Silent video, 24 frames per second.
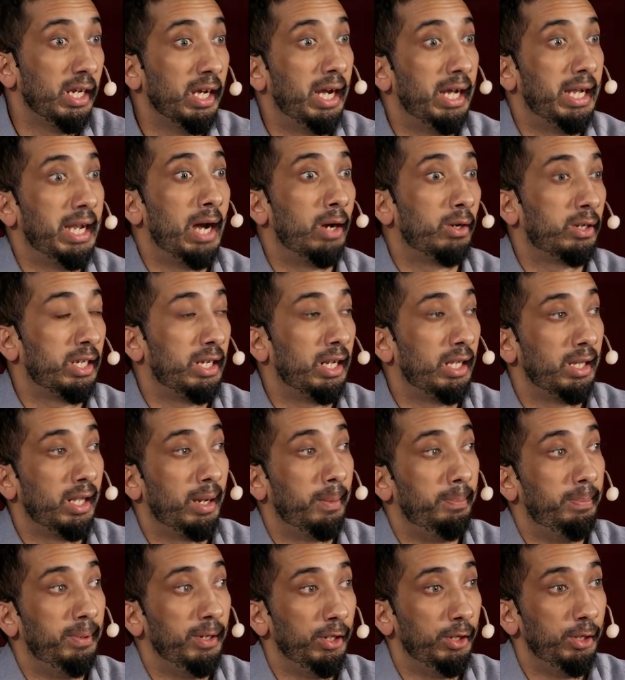And how can Allah
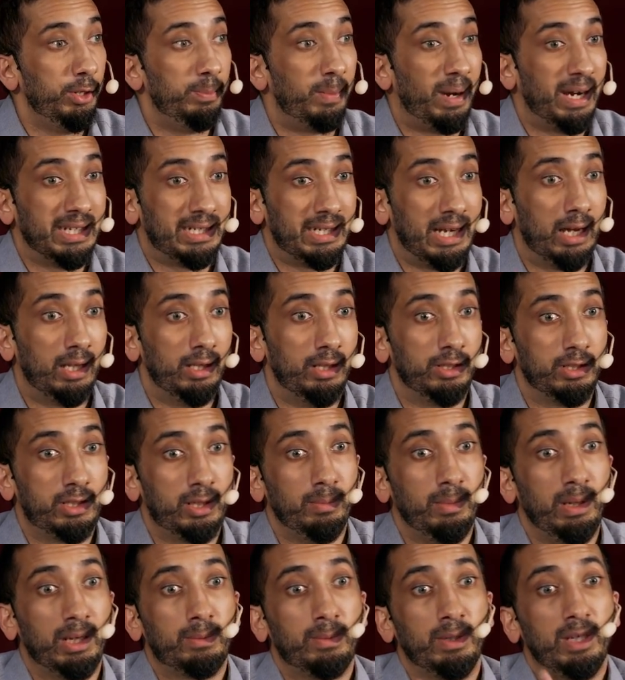build my talent to
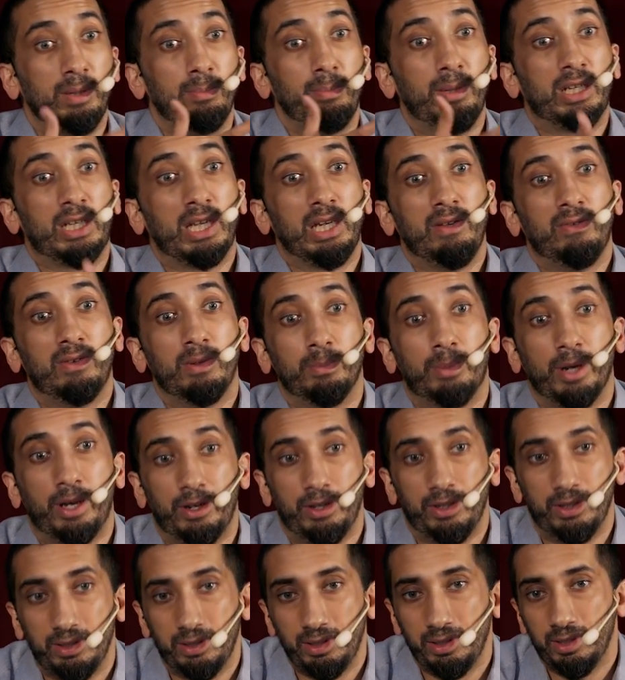make it even
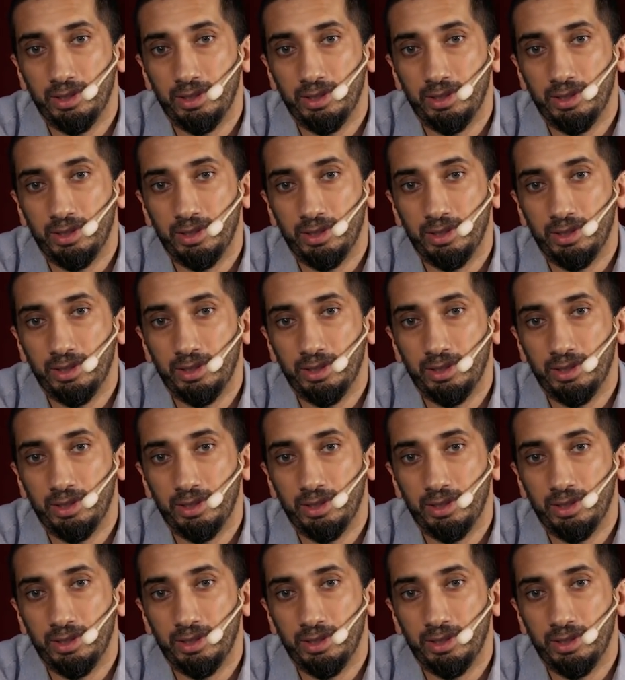better?